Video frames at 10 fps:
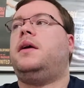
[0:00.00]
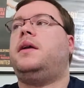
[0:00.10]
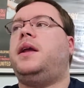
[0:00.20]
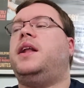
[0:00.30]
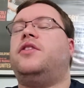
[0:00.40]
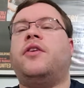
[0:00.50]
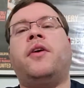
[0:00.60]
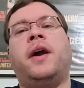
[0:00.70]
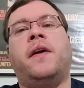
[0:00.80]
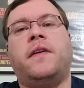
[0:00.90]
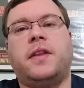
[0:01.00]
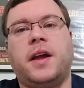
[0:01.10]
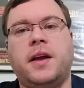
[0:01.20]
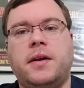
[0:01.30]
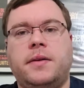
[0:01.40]
Kids are great, aren't
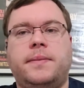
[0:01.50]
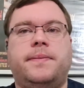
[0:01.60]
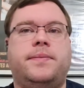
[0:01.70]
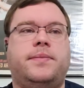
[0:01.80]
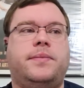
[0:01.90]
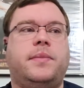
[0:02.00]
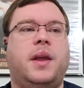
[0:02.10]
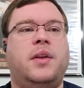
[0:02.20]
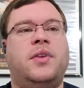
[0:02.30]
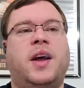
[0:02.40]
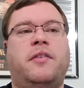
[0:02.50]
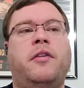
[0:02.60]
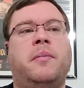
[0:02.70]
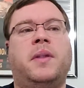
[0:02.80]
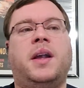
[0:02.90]
they? Aside
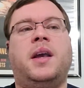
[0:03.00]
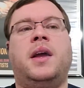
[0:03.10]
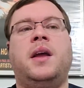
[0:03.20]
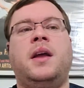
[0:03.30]
from the